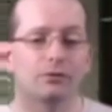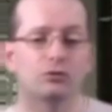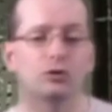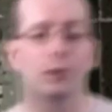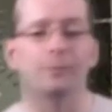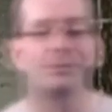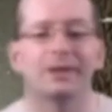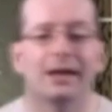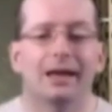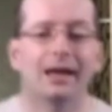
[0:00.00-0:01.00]
So,
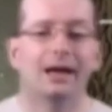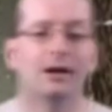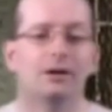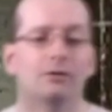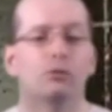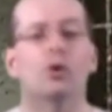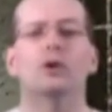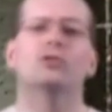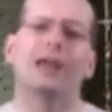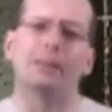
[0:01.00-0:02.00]
for
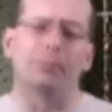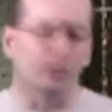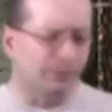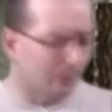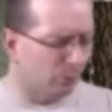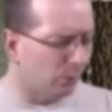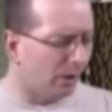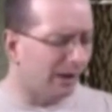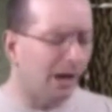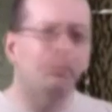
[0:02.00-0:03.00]
example,
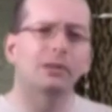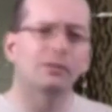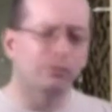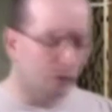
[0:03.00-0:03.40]
a couple of